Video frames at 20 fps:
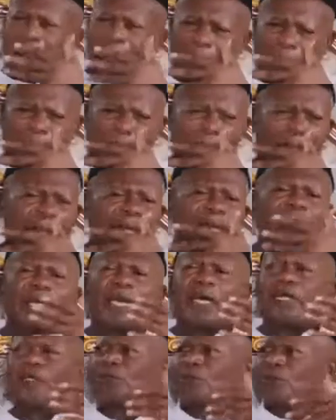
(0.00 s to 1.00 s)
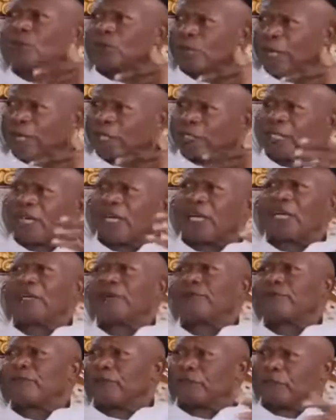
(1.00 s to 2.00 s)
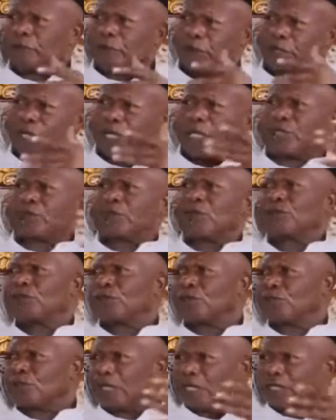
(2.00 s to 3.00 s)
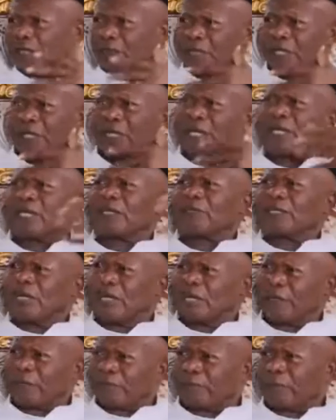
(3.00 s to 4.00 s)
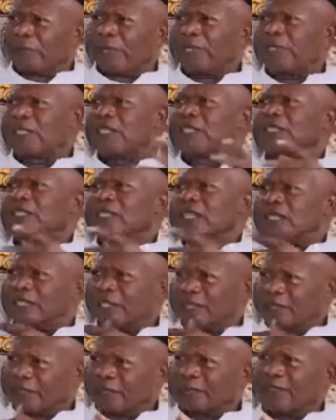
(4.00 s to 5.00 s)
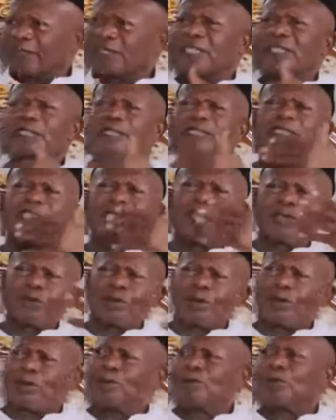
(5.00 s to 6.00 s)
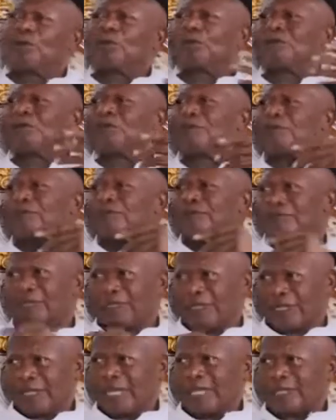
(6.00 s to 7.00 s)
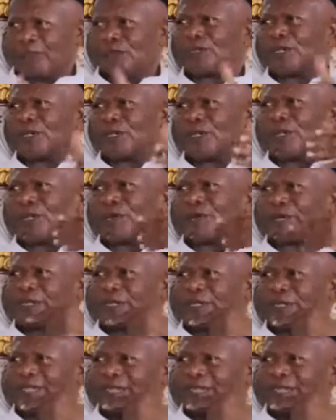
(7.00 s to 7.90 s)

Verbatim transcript: Gambaga to Accra, from Iyasu to Keta, we are brothers and our sisters. It's not school. You see, that's another one.